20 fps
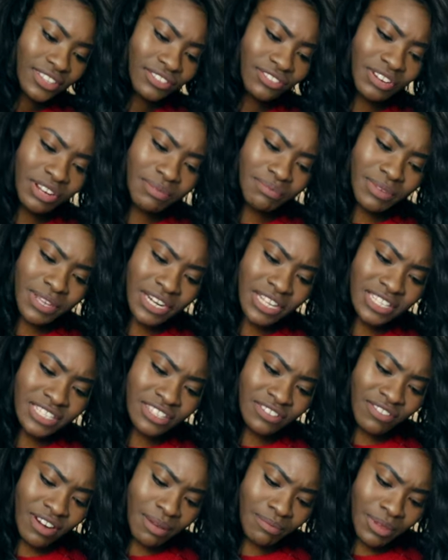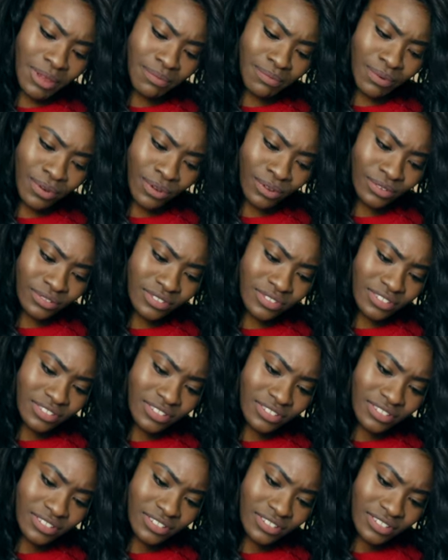3 mini ceramic
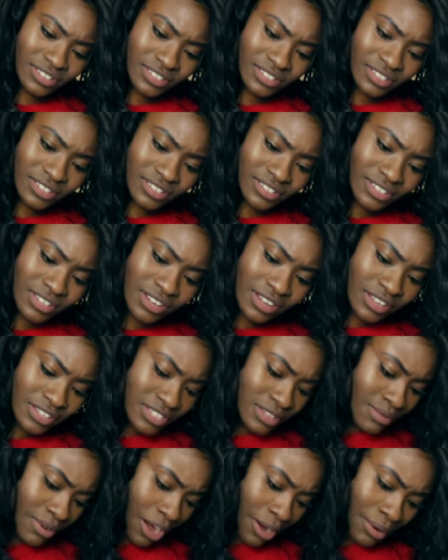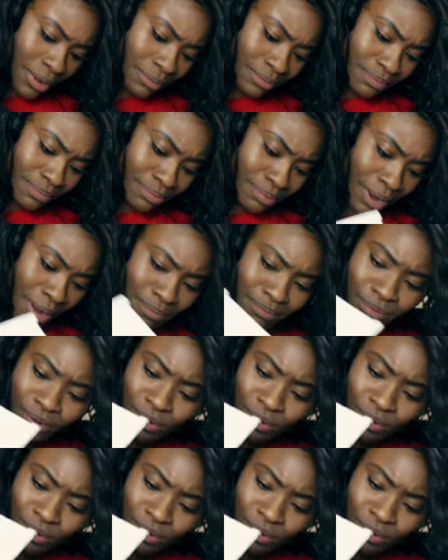bowls. Ceramic prep